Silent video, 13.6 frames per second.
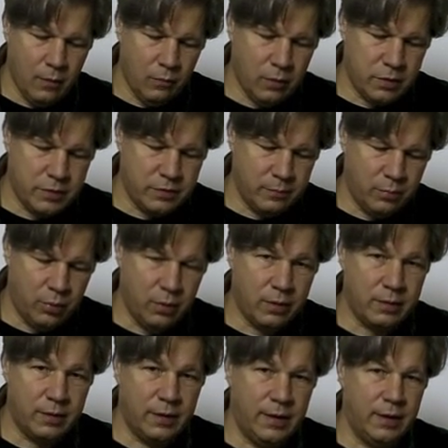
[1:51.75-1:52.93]
What's
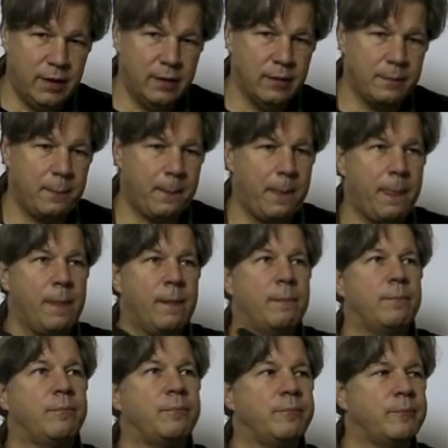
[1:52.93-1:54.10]
important here
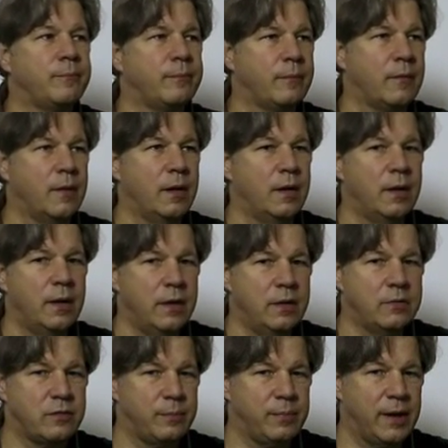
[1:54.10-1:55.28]

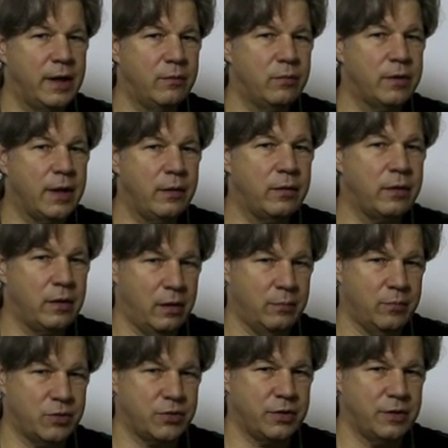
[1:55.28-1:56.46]
is to play without an
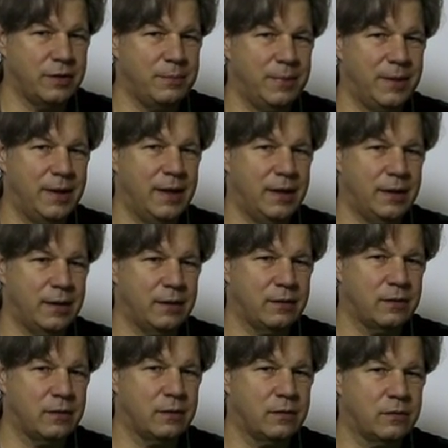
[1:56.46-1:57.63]
embouchure at the beginning.
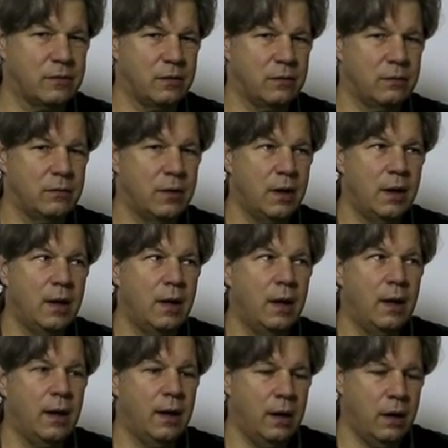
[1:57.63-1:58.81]
So
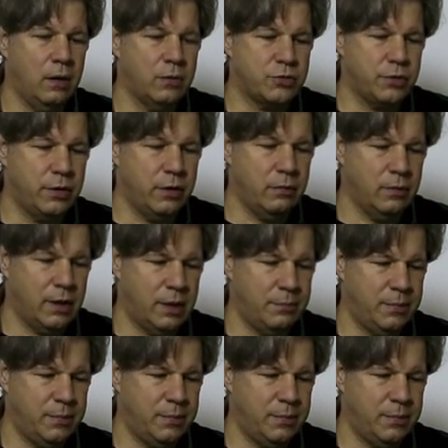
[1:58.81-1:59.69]
I'll show you what I